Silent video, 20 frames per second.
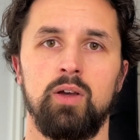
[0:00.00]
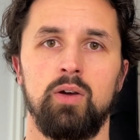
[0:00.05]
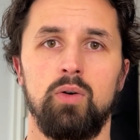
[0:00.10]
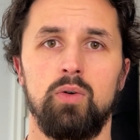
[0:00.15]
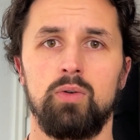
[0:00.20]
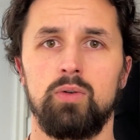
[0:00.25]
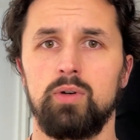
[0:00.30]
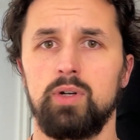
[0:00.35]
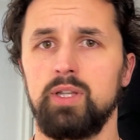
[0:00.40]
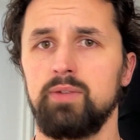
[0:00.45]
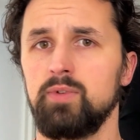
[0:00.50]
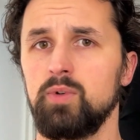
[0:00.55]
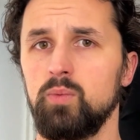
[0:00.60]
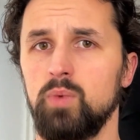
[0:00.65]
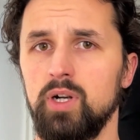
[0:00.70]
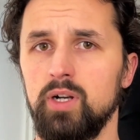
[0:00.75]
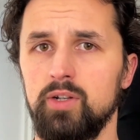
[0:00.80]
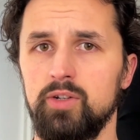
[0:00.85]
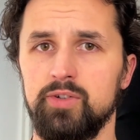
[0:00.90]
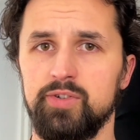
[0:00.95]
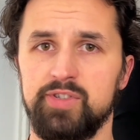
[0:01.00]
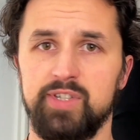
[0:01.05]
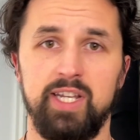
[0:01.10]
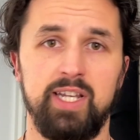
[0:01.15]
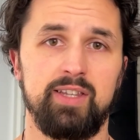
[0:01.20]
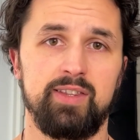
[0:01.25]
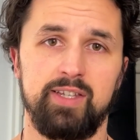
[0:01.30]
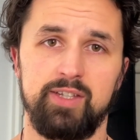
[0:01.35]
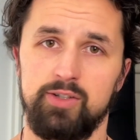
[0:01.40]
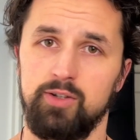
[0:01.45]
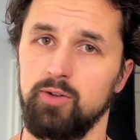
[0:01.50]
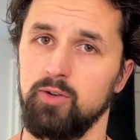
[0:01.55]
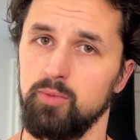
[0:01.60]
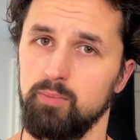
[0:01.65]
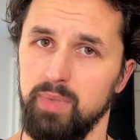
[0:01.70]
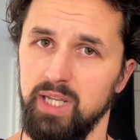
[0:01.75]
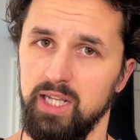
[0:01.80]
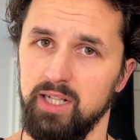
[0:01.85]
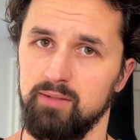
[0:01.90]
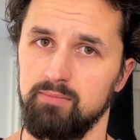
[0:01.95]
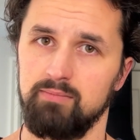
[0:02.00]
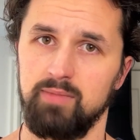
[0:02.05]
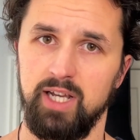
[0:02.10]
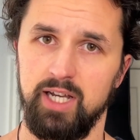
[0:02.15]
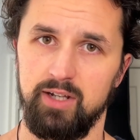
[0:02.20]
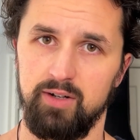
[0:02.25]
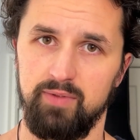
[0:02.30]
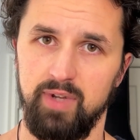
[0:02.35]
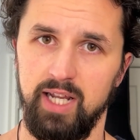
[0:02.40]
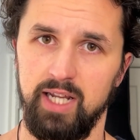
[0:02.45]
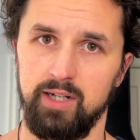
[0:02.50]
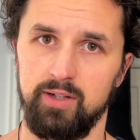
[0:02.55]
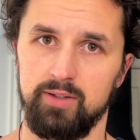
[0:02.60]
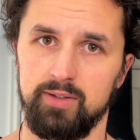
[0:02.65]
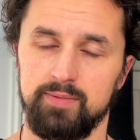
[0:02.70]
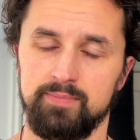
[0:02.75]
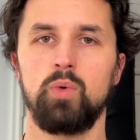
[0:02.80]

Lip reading: or even where you're saying things you don't mean out of anger.